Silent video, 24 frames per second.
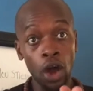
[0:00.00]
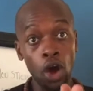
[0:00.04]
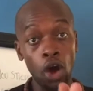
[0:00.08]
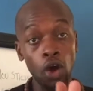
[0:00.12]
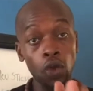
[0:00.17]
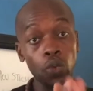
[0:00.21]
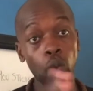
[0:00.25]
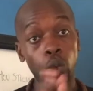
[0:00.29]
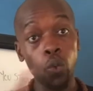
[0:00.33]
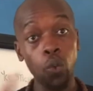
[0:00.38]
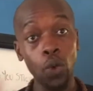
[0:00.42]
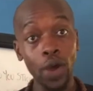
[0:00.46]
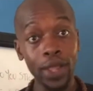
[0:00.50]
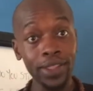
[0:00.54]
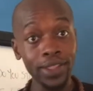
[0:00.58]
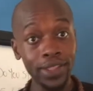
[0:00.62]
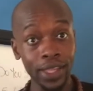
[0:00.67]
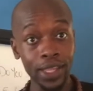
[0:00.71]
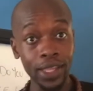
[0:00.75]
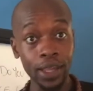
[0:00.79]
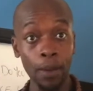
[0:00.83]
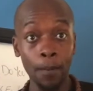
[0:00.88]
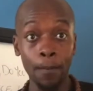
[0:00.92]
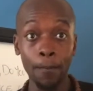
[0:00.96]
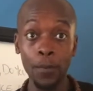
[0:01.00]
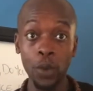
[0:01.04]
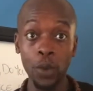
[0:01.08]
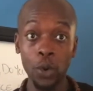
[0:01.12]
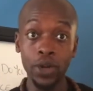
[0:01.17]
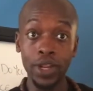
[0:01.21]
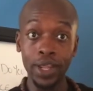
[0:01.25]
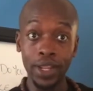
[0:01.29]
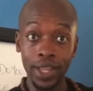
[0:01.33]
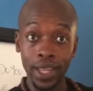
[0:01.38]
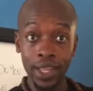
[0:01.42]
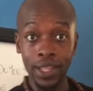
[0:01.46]
on one thing
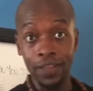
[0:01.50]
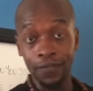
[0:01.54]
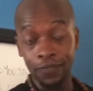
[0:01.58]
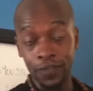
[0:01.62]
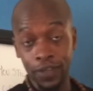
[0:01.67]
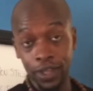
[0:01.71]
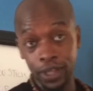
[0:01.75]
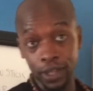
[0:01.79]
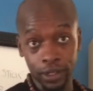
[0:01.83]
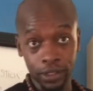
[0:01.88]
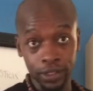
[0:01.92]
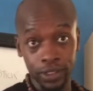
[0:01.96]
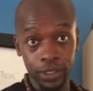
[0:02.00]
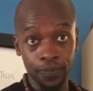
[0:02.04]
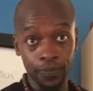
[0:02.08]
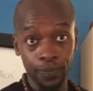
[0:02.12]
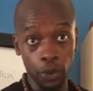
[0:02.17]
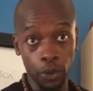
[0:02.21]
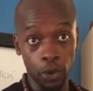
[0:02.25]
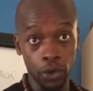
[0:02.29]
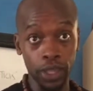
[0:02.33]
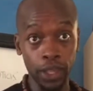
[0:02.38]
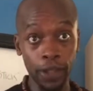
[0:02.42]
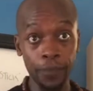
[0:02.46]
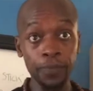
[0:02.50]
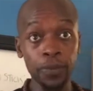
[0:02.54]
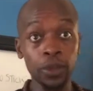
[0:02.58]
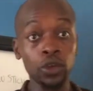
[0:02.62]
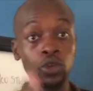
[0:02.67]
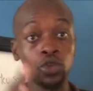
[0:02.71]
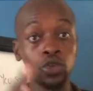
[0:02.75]
more than anything else, okay?